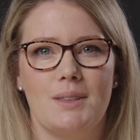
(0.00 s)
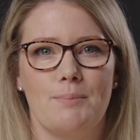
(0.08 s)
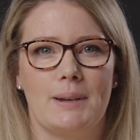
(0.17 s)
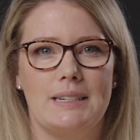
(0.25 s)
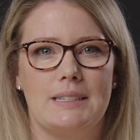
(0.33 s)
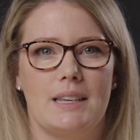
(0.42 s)
then
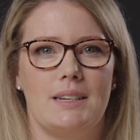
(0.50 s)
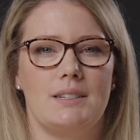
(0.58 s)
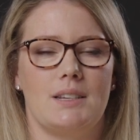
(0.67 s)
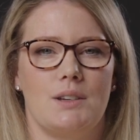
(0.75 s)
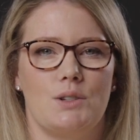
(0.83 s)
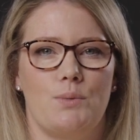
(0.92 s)
please get
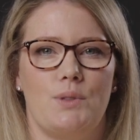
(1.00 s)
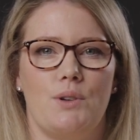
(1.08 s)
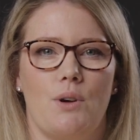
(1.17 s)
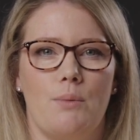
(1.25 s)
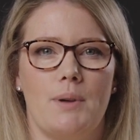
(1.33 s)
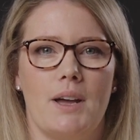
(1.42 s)
in touch with
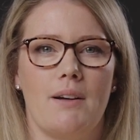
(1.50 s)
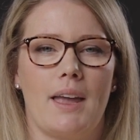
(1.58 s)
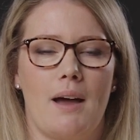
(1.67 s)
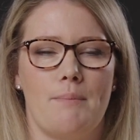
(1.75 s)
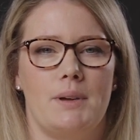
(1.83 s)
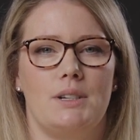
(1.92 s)
your CompNow
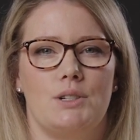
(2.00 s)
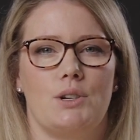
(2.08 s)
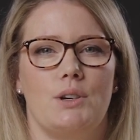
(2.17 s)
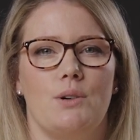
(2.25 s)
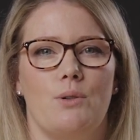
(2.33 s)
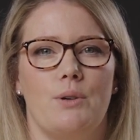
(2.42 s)
account
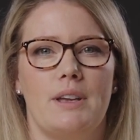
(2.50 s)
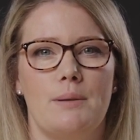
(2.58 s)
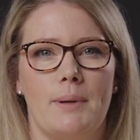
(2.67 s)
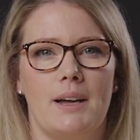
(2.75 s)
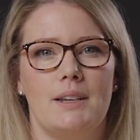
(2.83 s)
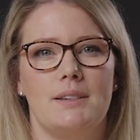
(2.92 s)
manager or
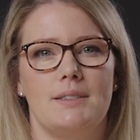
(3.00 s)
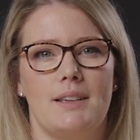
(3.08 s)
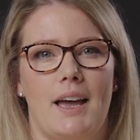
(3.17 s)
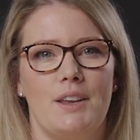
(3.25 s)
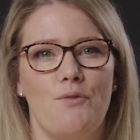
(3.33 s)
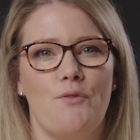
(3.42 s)
email us
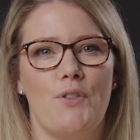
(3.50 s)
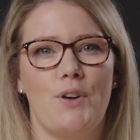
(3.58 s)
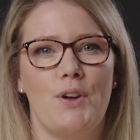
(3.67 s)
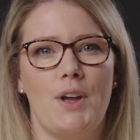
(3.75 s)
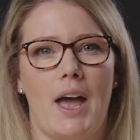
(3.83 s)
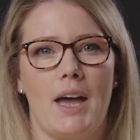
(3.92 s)
at
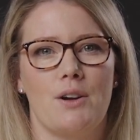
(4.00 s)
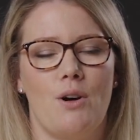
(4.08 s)
info@compnow.com.au.